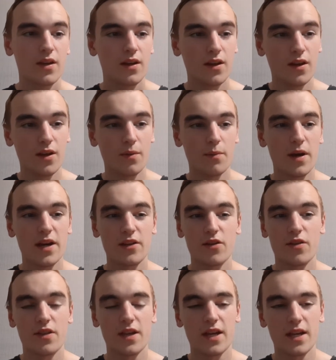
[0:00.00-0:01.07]
Um, I don't
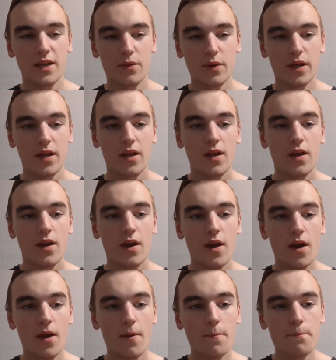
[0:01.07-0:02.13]
think anyway.
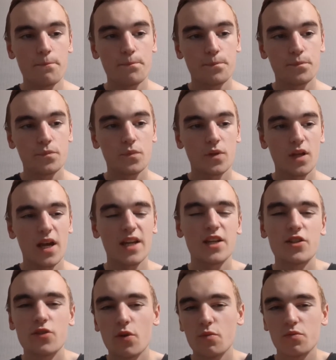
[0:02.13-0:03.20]
Um, and I
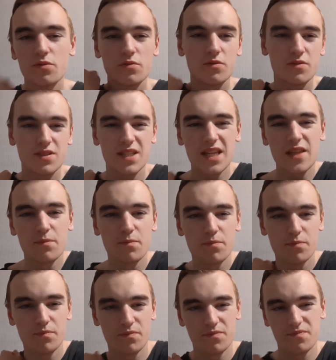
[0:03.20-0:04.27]
don't see,
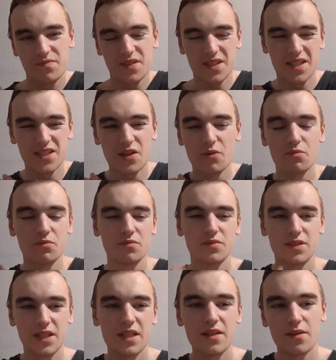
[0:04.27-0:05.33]
I don't
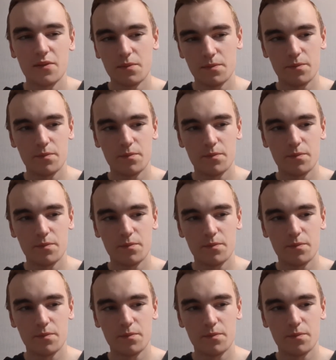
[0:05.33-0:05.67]
see the